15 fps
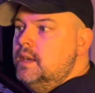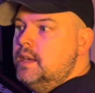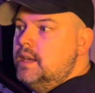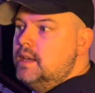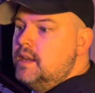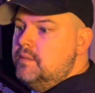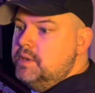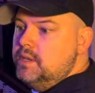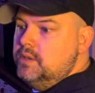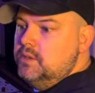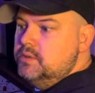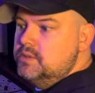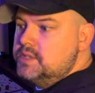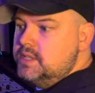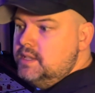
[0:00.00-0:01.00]
and I've been
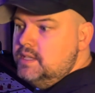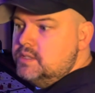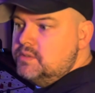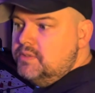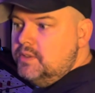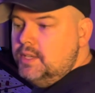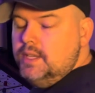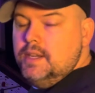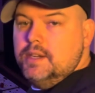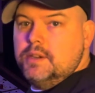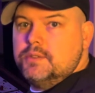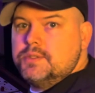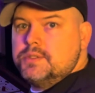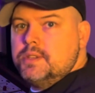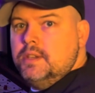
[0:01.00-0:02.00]
using these for
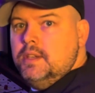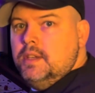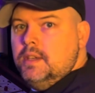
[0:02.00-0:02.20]
years.